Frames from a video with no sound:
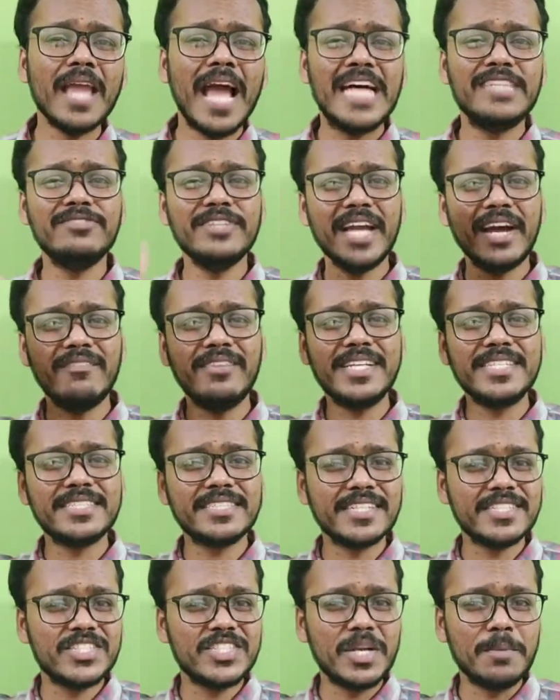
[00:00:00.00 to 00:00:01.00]
as we have
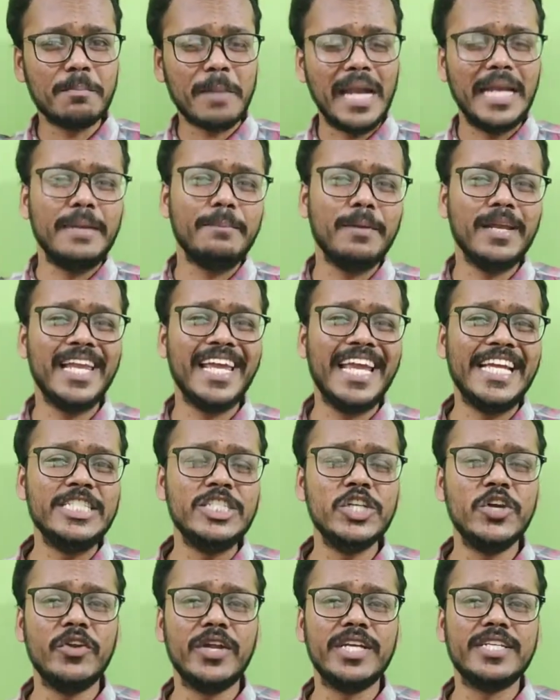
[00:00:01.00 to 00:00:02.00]
discussed in multiple
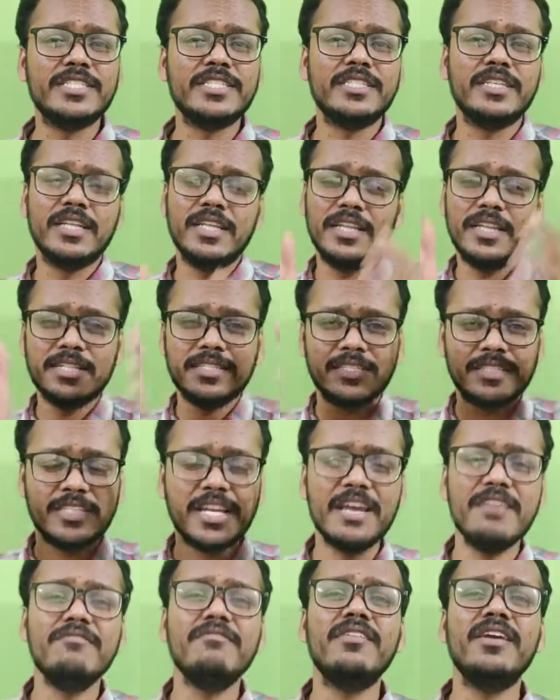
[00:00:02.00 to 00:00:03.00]
injuries, the
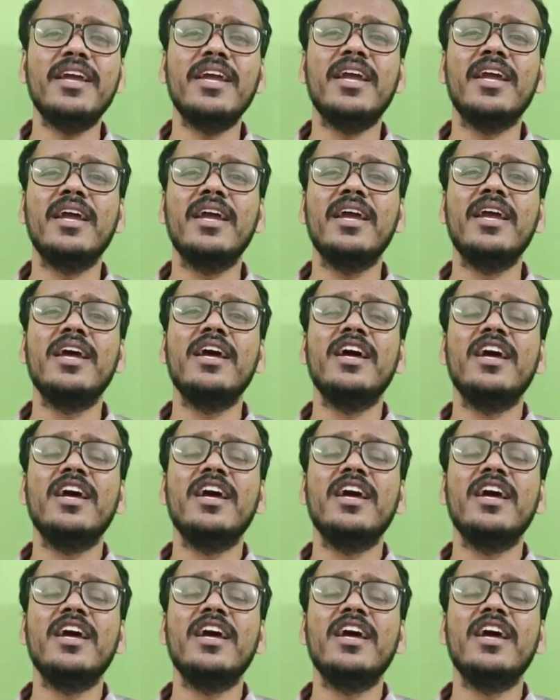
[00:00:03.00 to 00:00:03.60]
same way,